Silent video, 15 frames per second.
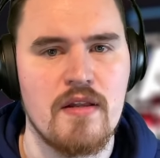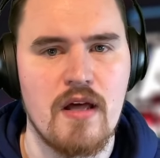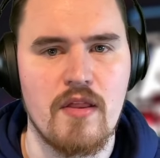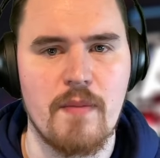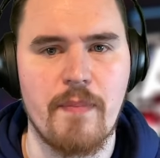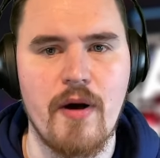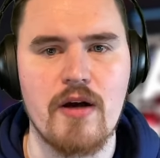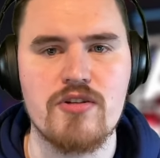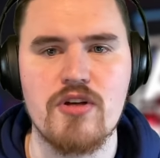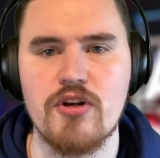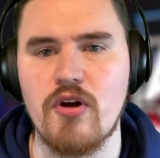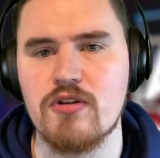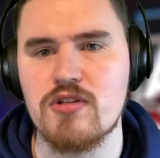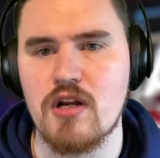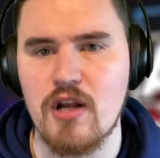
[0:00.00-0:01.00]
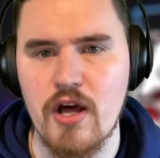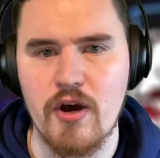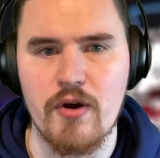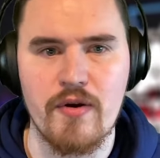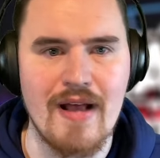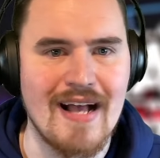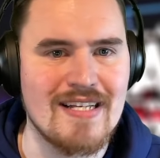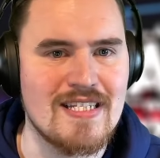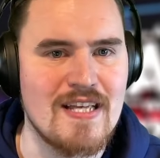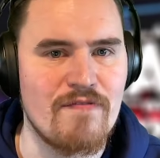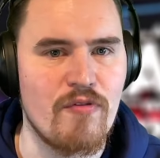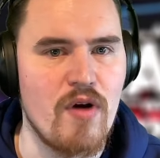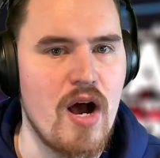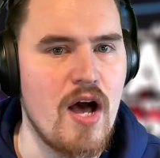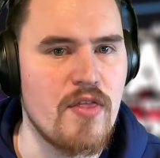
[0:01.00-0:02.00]
Now, the Bucks are not alone, as
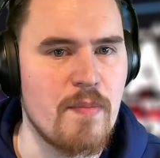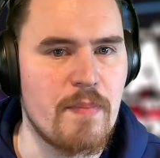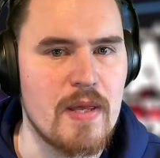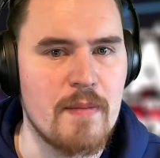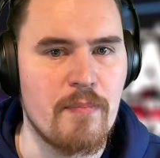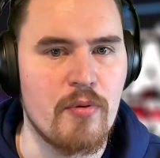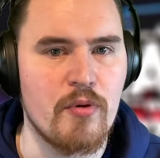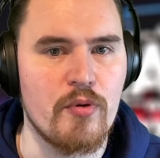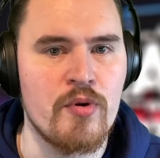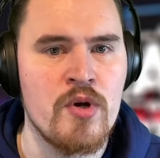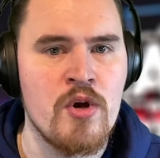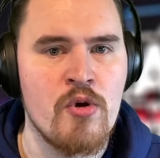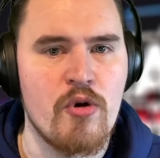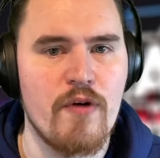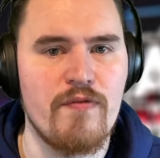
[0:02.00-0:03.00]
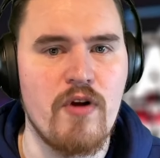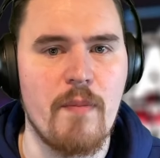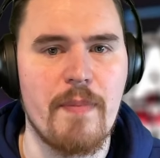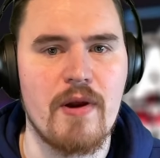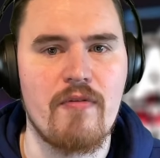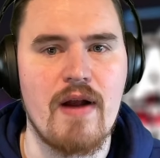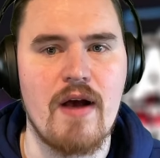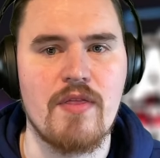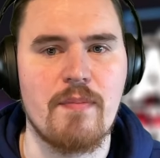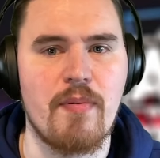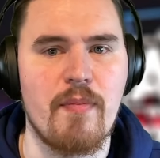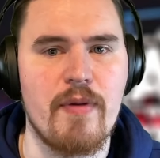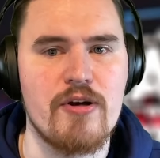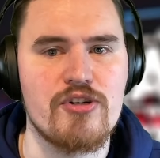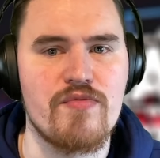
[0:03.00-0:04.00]
several other people who have not been around the
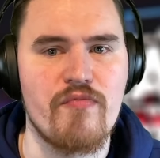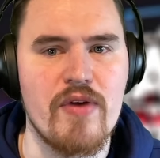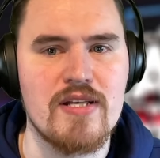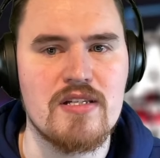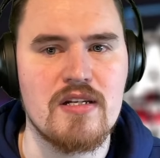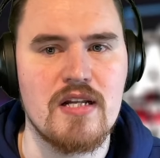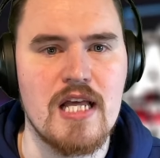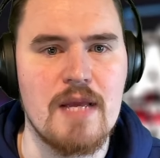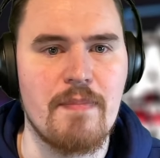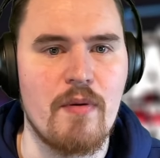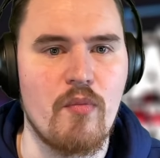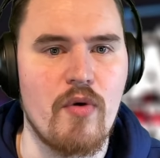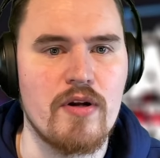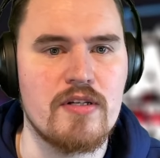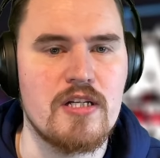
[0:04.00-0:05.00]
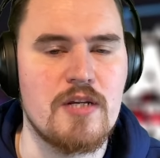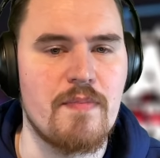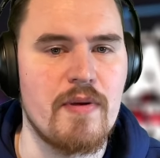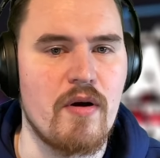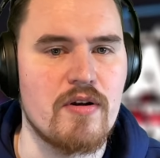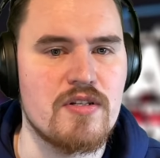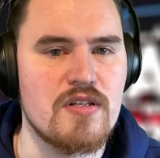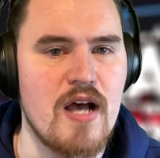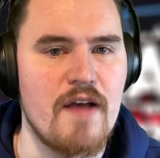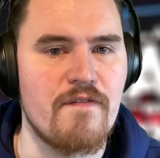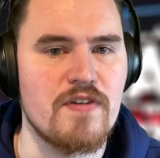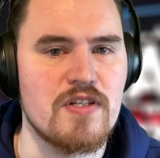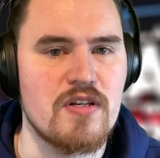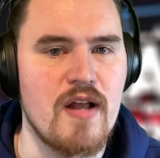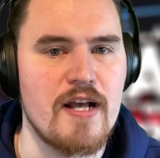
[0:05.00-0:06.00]
promotion recently but wanted to be on site
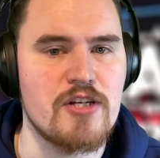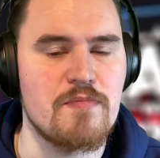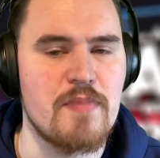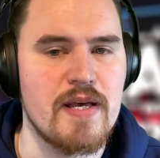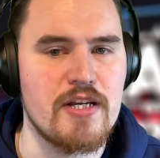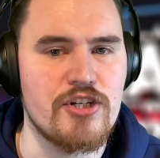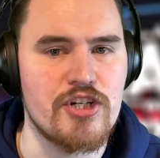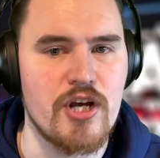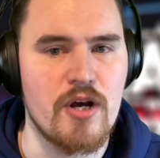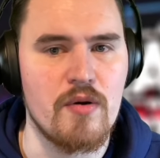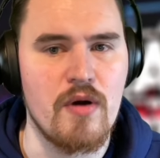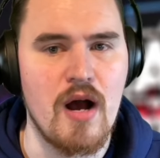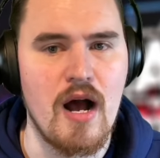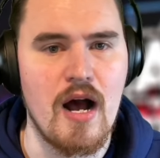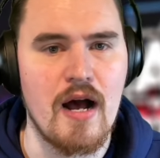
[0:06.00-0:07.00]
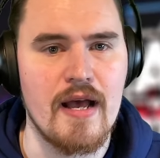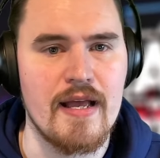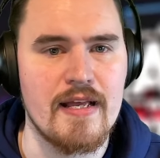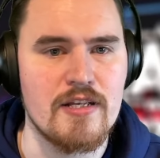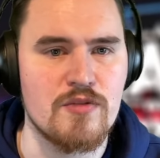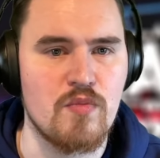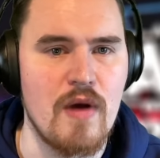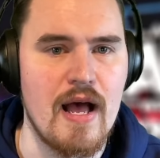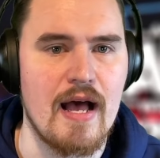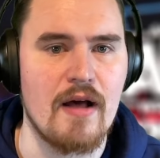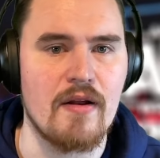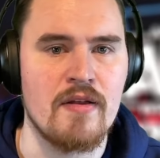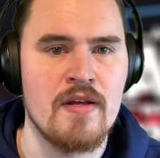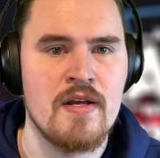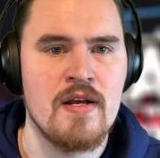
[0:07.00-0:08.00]
for tonight's big show are as
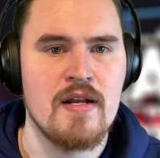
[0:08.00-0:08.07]
well.